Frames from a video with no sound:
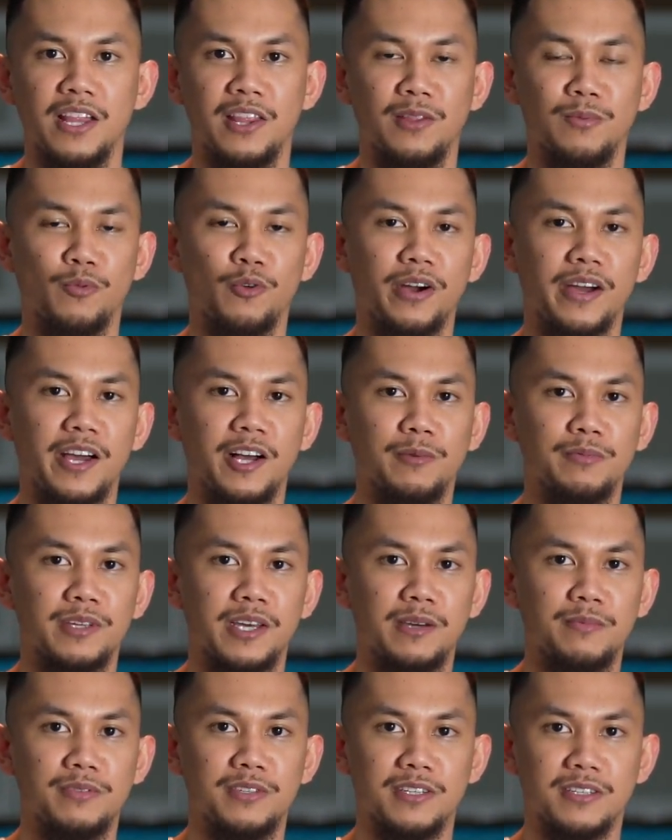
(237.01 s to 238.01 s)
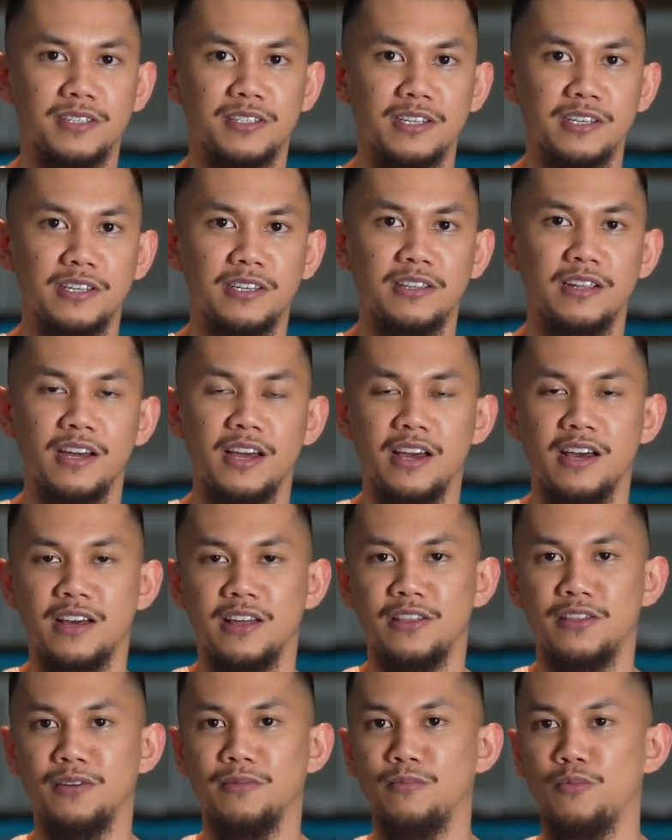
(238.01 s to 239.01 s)
The more I helped him succeed,
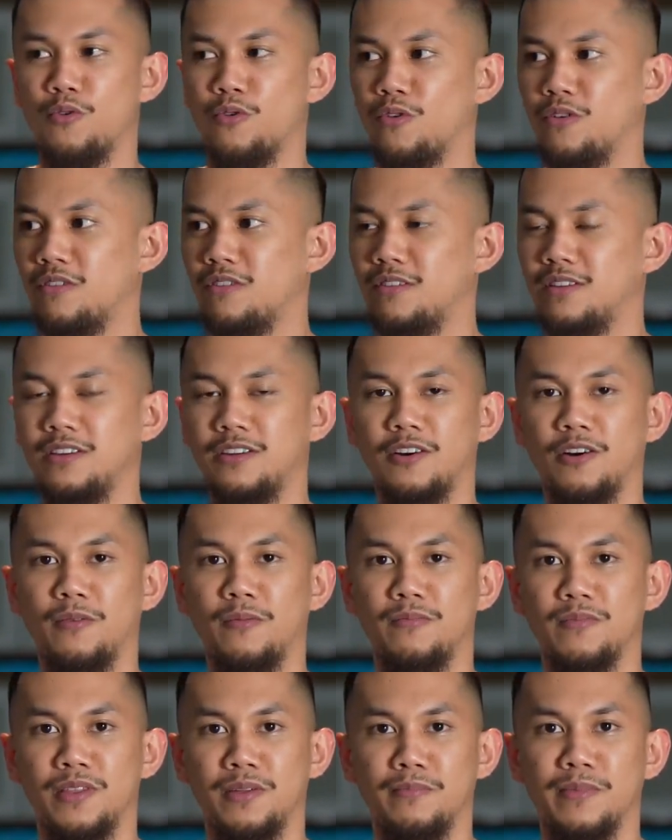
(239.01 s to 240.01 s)
the more the